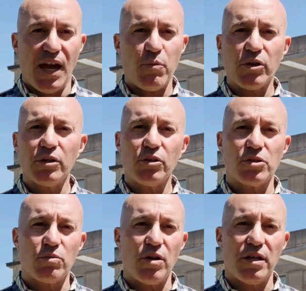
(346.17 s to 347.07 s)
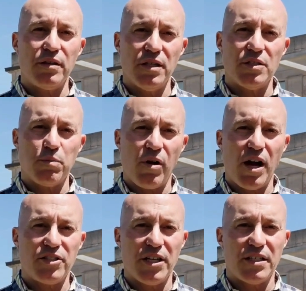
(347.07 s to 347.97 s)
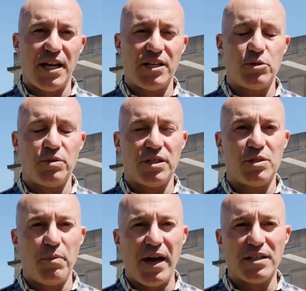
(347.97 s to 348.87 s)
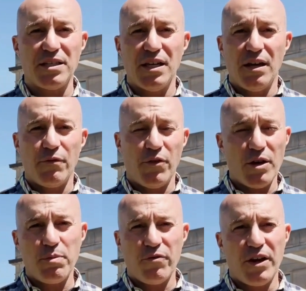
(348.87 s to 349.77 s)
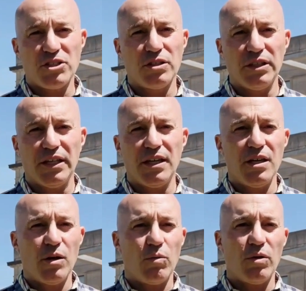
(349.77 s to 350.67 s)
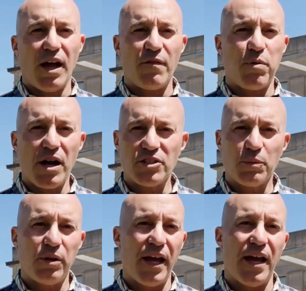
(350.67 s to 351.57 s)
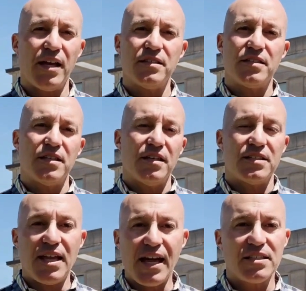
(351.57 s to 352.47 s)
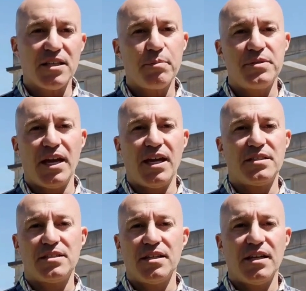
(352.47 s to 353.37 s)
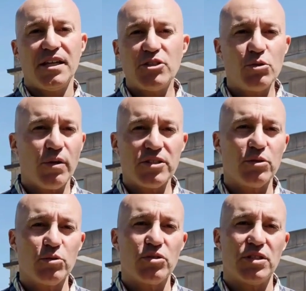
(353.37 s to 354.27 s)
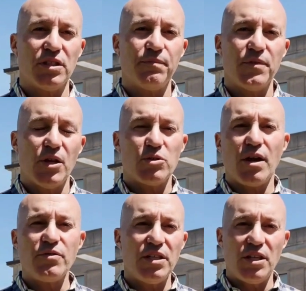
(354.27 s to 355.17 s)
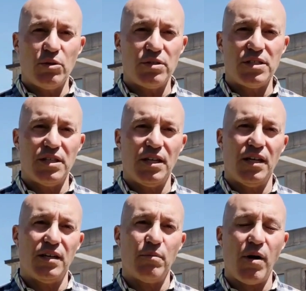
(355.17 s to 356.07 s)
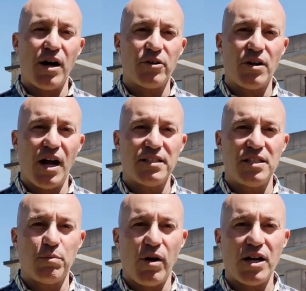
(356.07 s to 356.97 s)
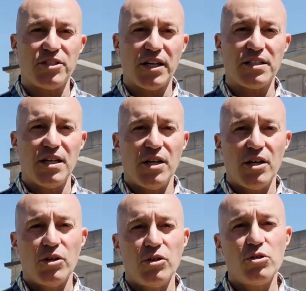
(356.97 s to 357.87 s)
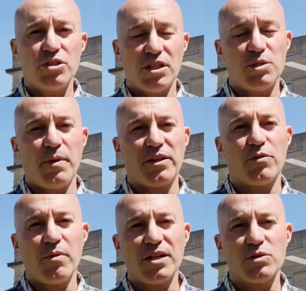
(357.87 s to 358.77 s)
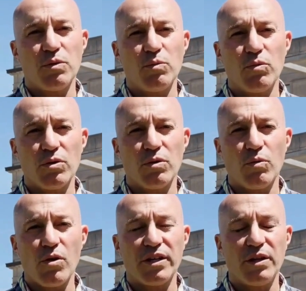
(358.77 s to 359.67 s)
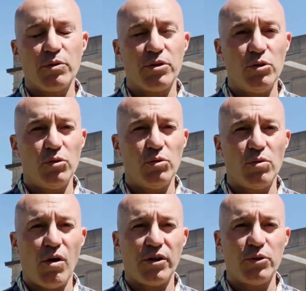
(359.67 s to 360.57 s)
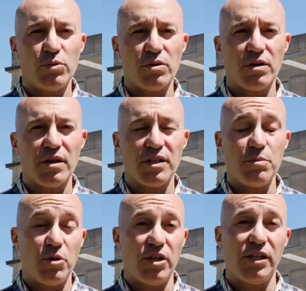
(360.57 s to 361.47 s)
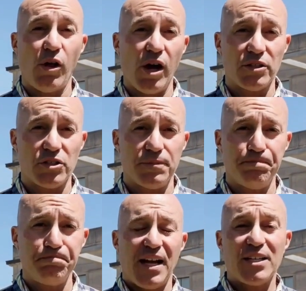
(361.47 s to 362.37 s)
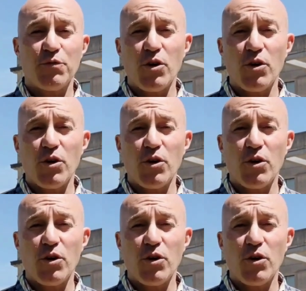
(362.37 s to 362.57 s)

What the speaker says: And we're going to look to run this project as you would expect, very professionally. We'll have project plans, status updates, issue resolution. So everything that you'd see in a modern IT project, you should expect from us when we're working with you on your community launch. As